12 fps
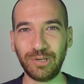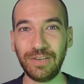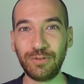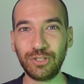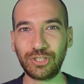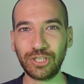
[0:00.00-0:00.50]

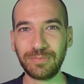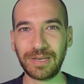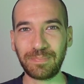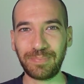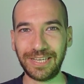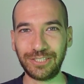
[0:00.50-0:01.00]
If you join my
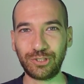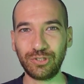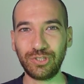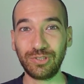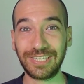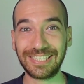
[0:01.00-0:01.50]

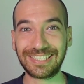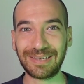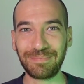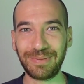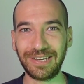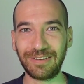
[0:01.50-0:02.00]
Patreon, you'll get
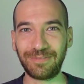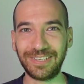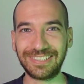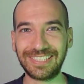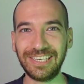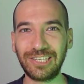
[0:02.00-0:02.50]
some
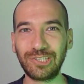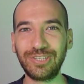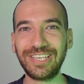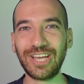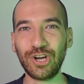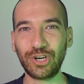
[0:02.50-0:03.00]
benefits,
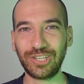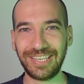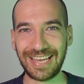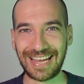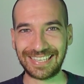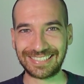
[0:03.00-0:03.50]
including
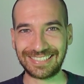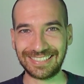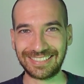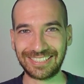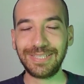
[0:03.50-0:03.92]
early access.